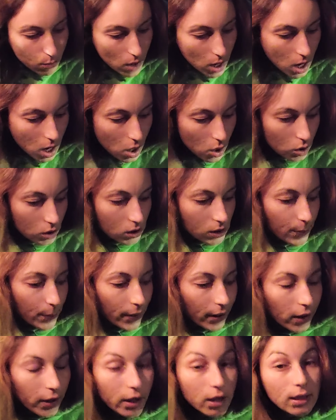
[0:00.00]
eyebrows.
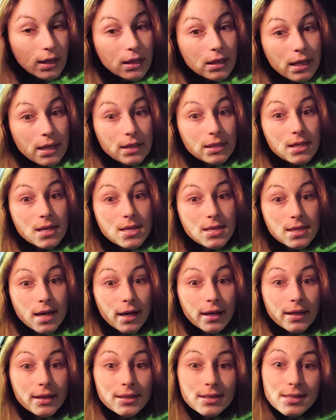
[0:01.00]
Apparently, they
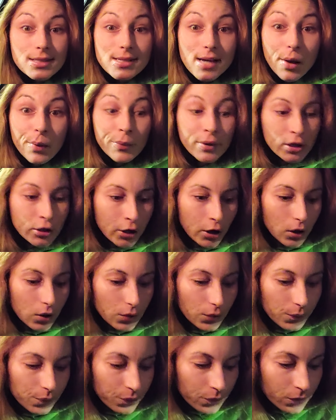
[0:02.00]
decided to tell me no.